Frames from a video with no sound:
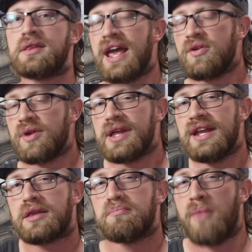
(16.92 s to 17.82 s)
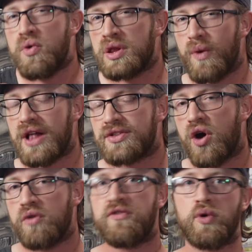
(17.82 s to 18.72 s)
Sanderson is most
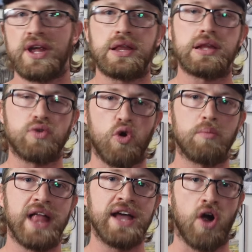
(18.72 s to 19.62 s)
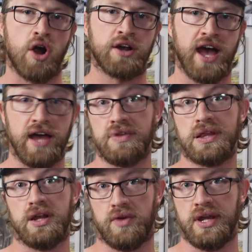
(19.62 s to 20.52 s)
well-known for his Stormlight Archive
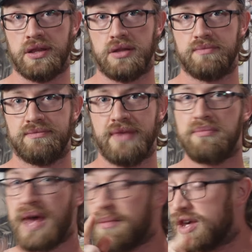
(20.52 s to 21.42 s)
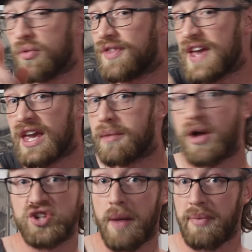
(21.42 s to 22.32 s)
series. And maybe you were thinking
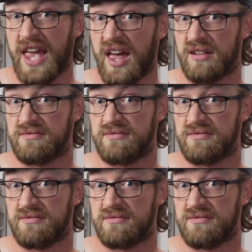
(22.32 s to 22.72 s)
about jumping in.